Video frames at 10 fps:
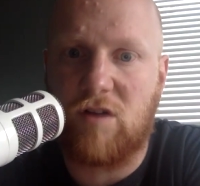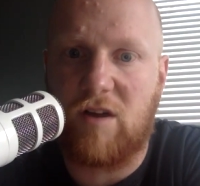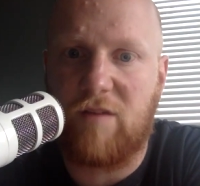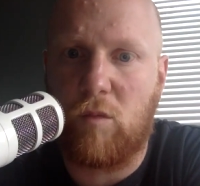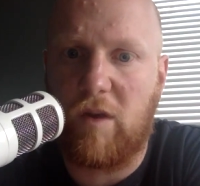
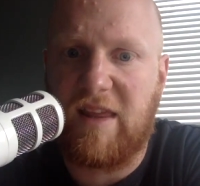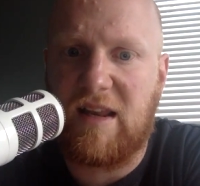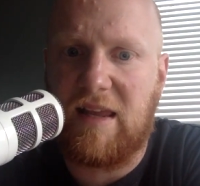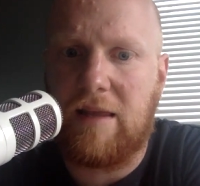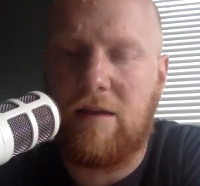kind of a
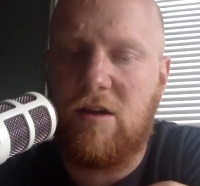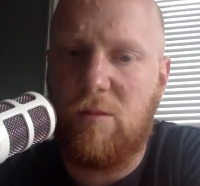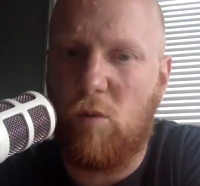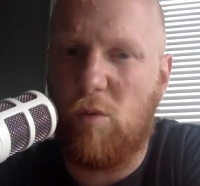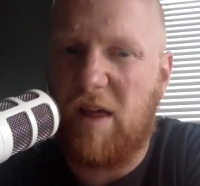weekly
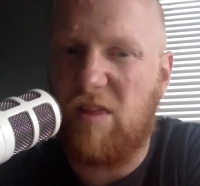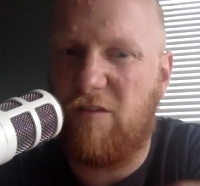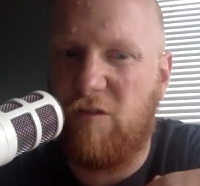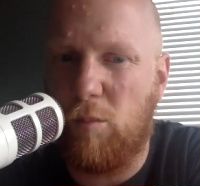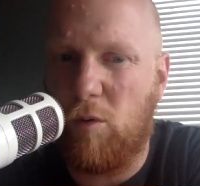more about the
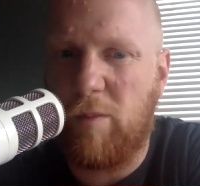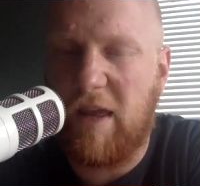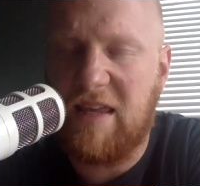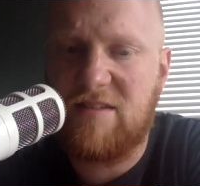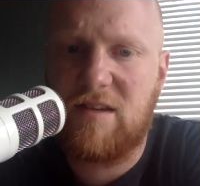football
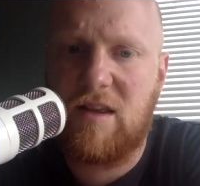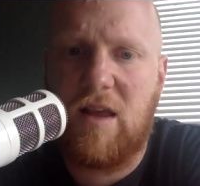piece